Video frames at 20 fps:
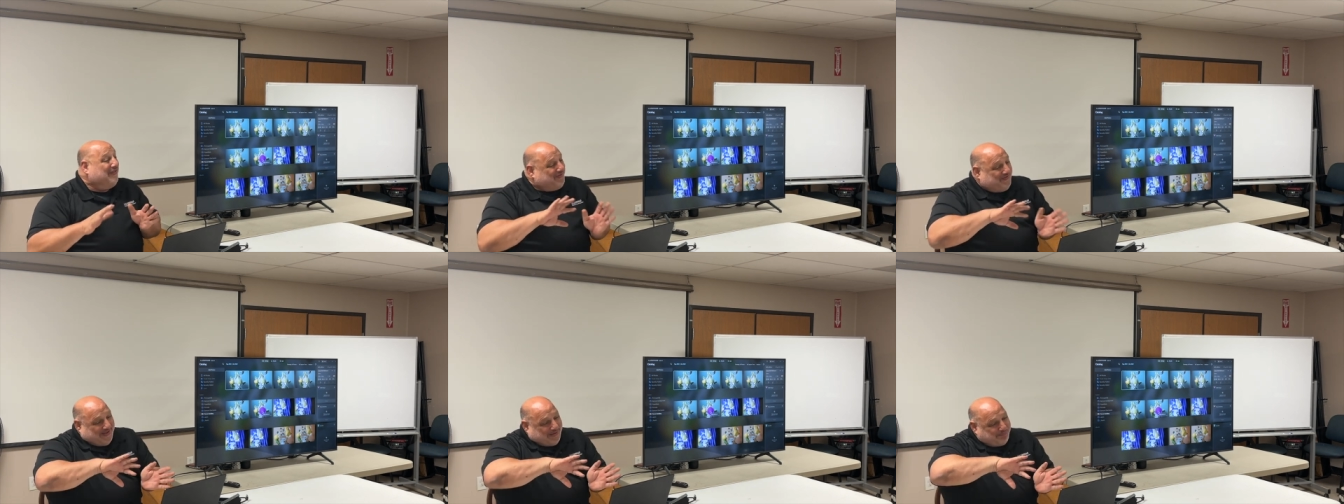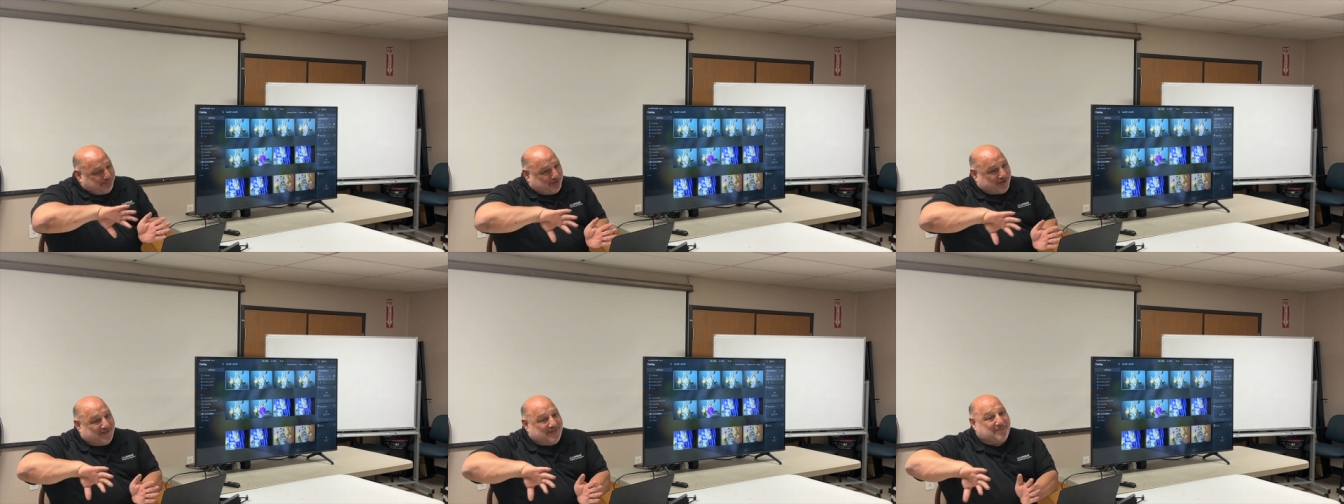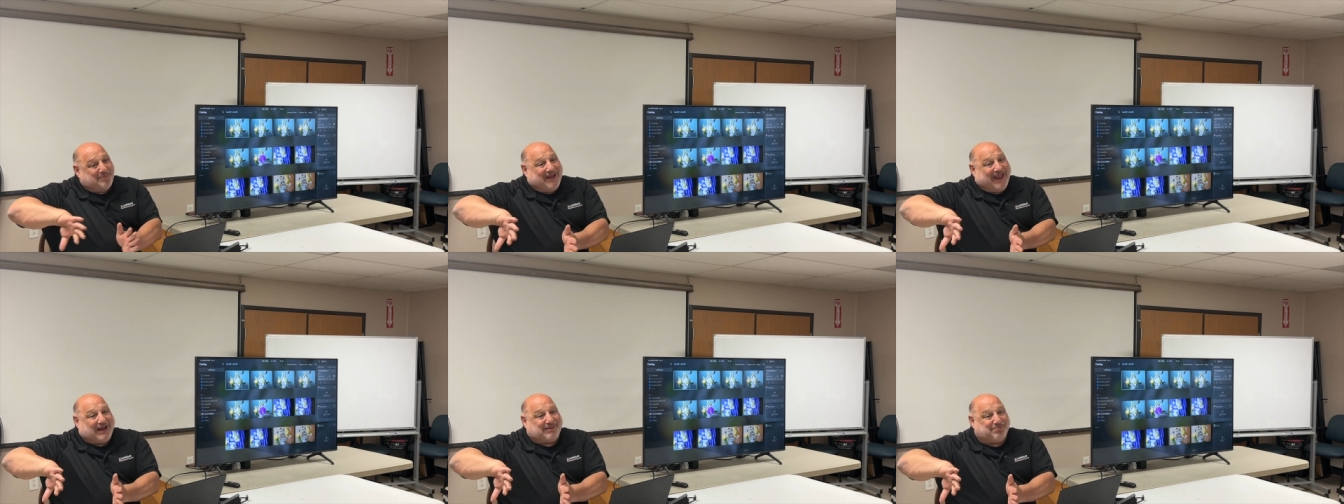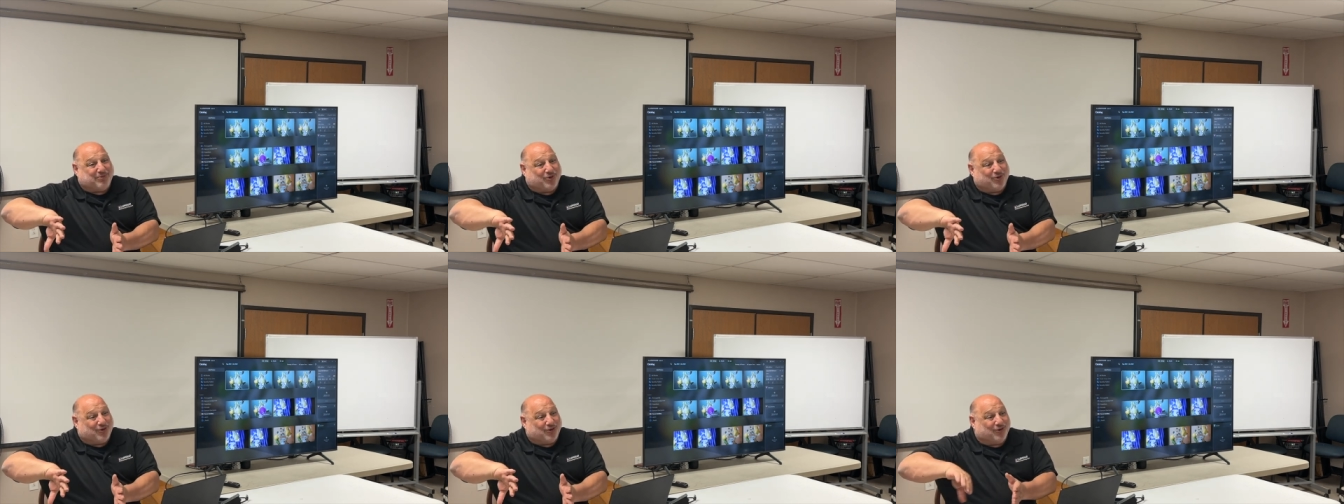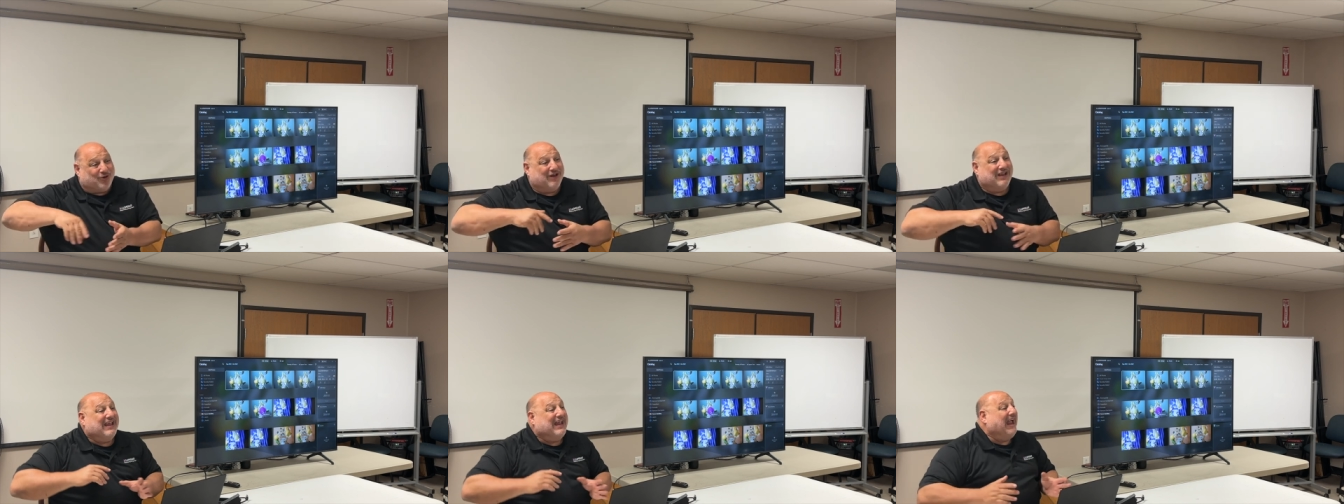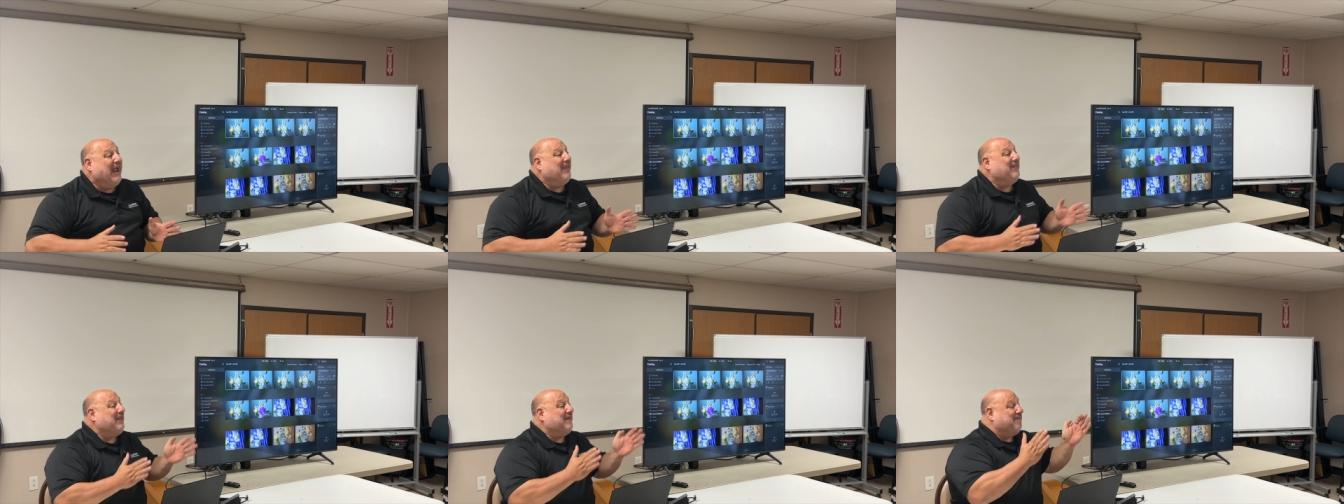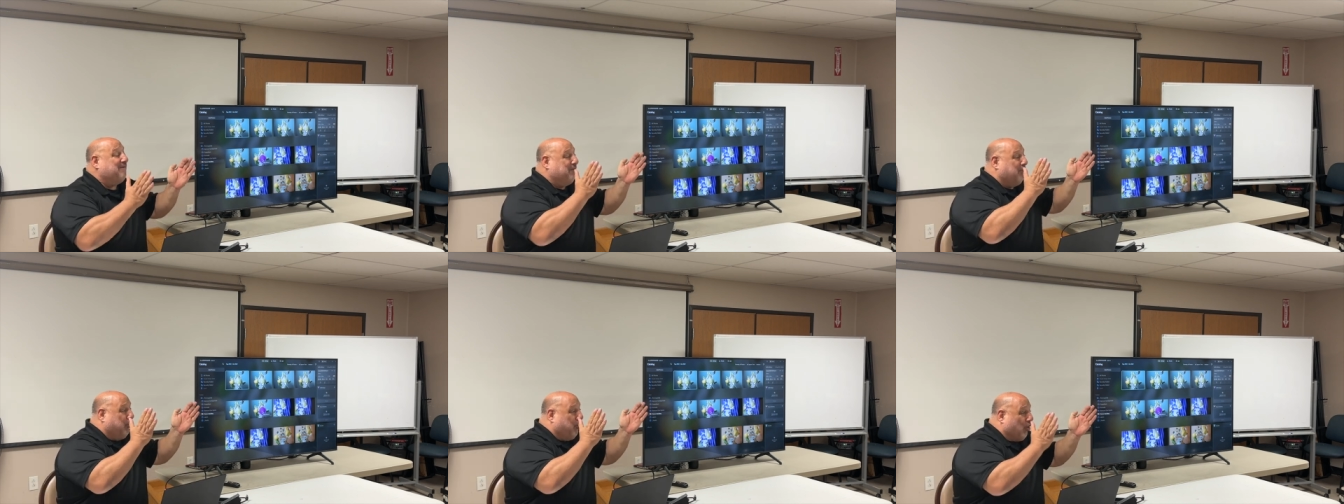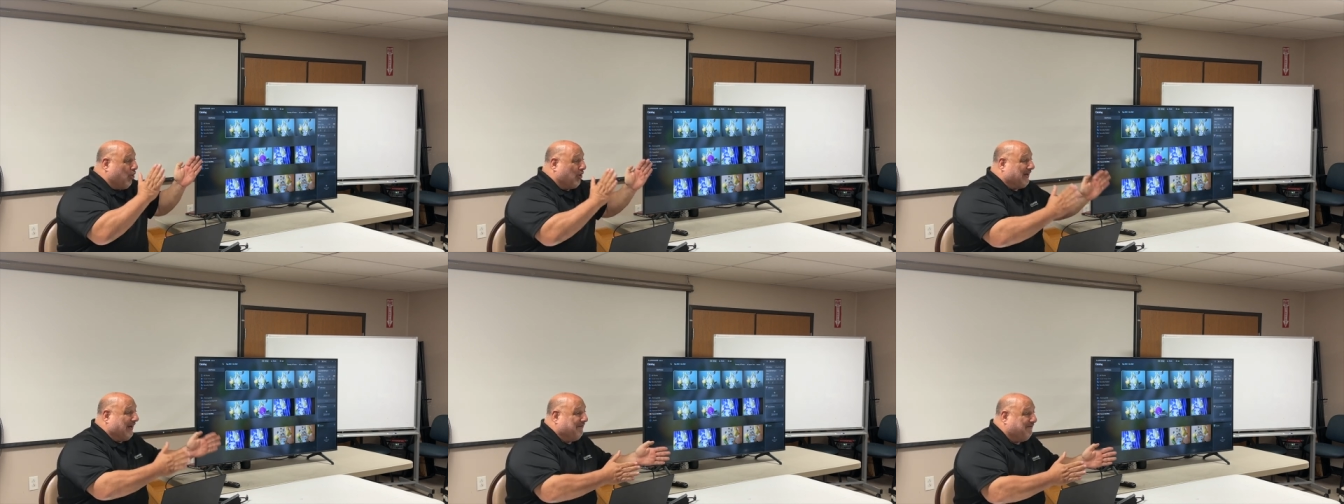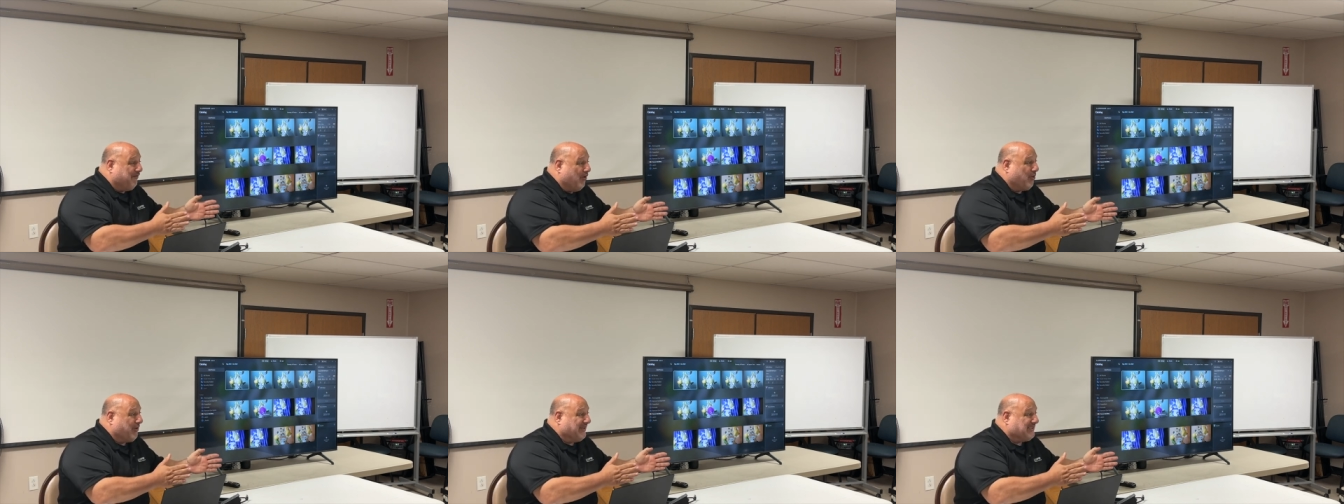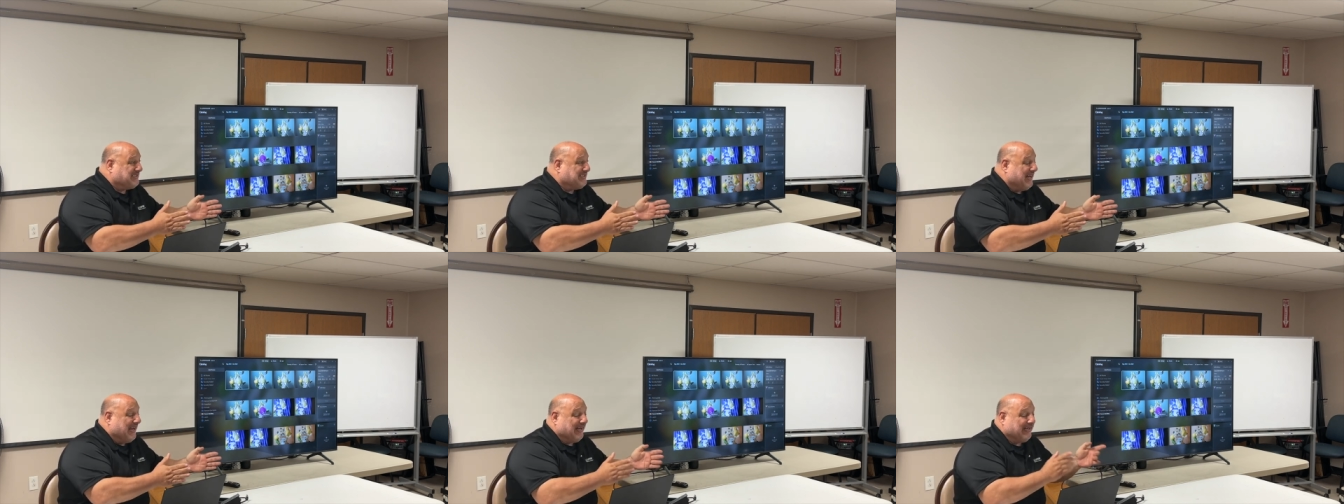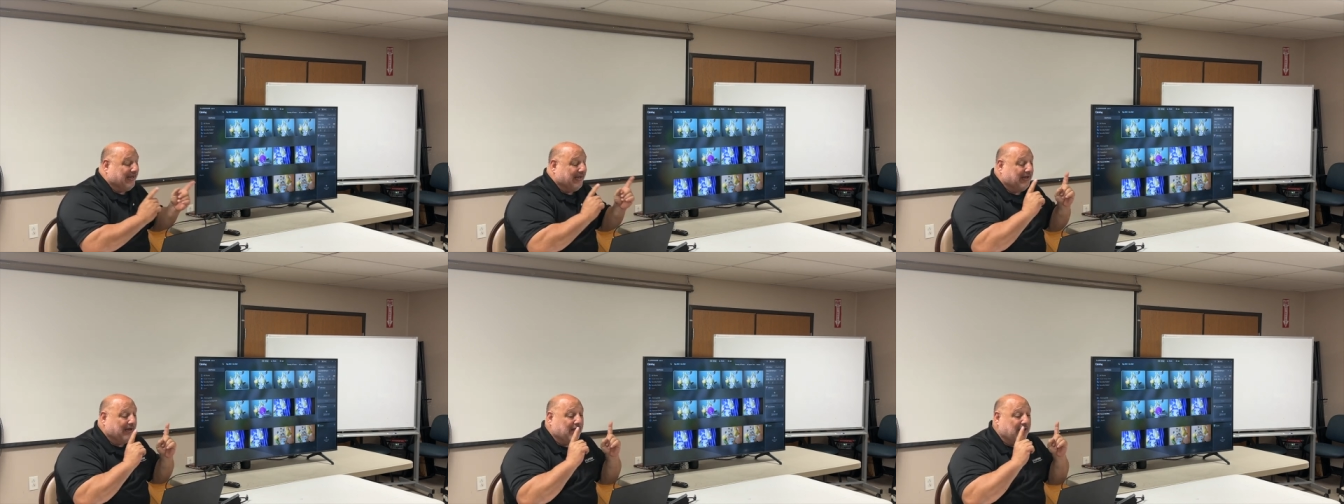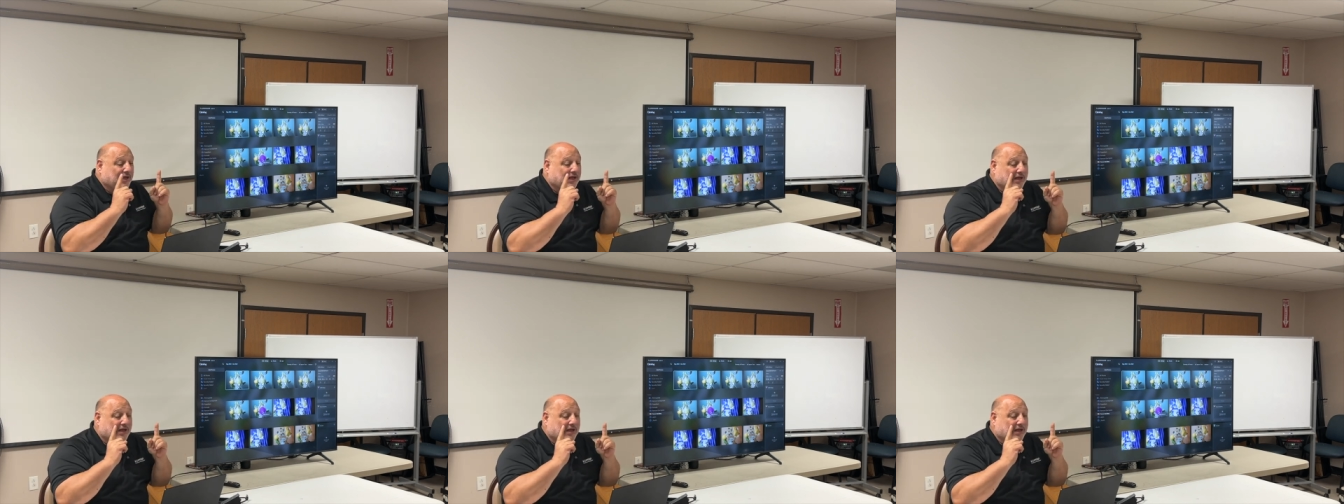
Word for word: they put on the back burner and they work on focus stacking.